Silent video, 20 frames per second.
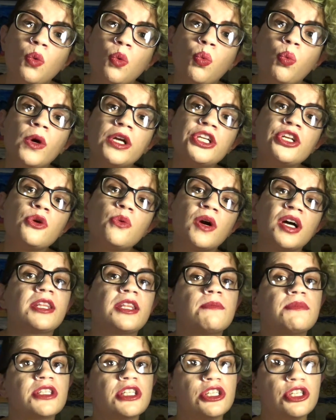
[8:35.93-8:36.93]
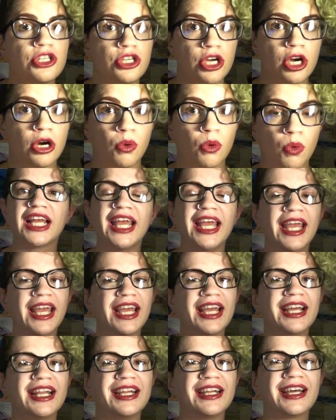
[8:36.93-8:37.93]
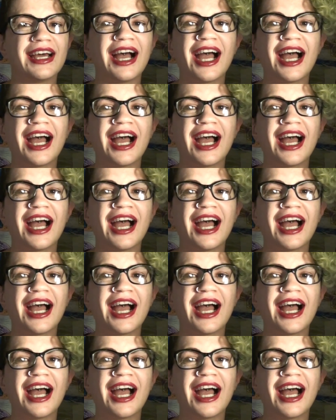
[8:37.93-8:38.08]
What do you want them to know? And